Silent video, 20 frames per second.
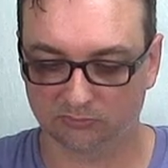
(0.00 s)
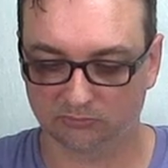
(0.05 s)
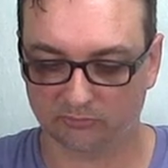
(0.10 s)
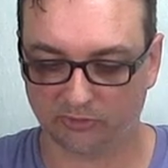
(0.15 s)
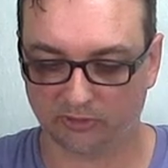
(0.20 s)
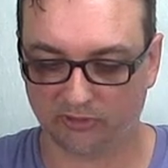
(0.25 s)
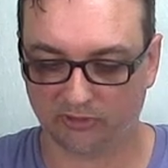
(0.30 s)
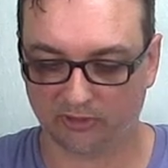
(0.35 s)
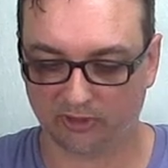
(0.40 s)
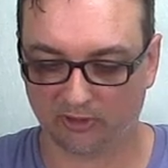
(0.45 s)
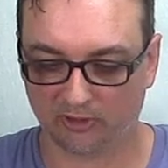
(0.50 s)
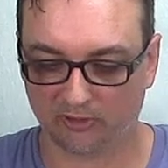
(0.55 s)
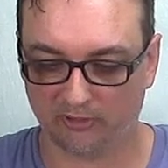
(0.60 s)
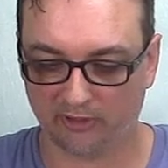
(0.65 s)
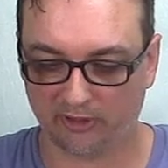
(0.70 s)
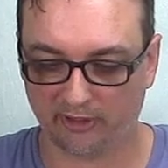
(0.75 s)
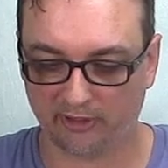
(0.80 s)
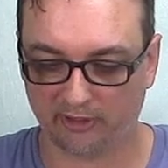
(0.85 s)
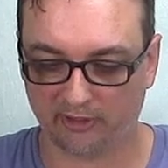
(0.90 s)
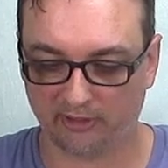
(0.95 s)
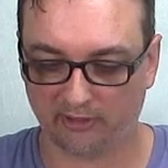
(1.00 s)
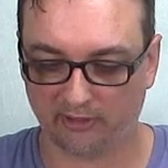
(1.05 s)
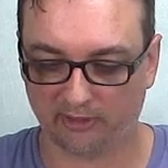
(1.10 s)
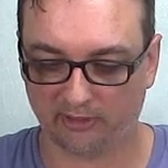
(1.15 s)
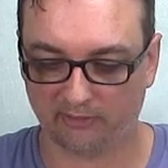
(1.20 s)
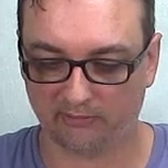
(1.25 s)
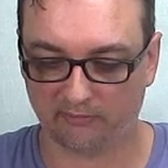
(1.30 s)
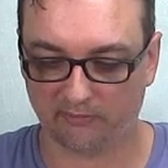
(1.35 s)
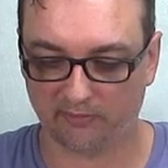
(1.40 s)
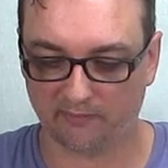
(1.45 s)
Let's go like
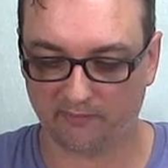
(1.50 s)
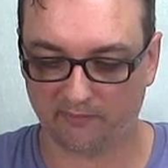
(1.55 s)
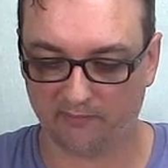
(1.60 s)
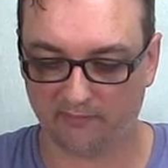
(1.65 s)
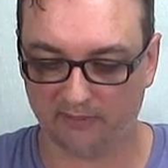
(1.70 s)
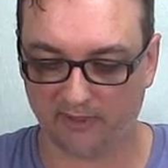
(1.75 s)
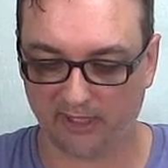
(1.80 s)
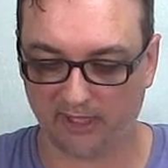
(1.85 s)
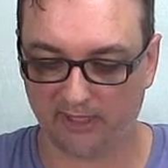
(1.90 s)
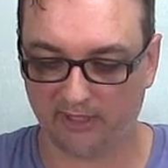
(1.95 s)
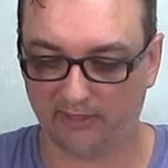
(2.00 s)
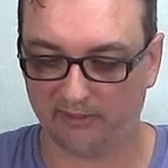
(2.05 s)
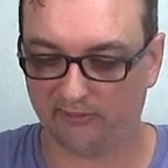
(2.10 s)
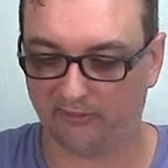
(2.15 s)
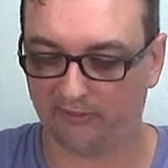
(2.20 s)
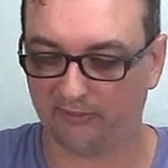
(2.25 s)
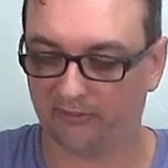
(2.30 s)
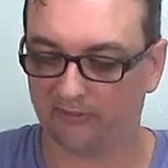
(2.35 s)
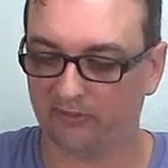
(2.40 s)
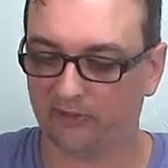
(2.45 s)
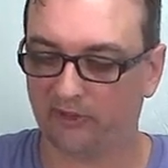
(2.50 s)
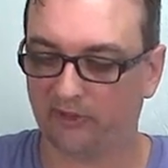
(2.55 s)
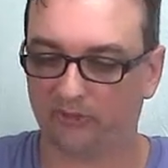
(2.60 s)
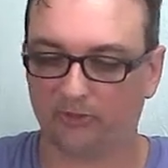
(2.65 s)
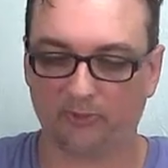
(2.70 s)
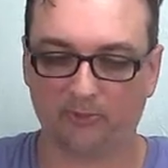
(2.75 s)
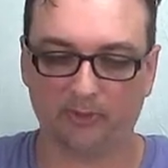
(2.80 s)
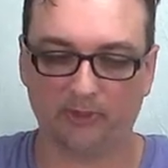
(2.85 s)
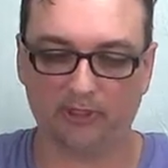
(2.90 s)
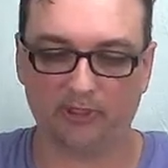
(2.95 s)
1/80th shutter
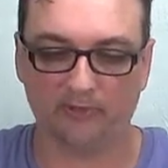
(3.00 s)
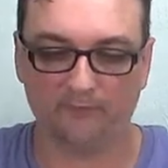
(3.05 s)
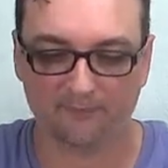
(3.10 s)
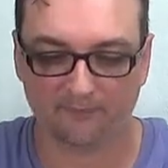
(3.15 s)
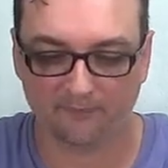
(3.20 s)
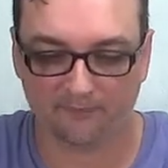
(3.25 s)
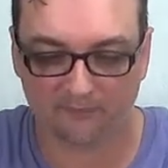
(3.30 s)
speed.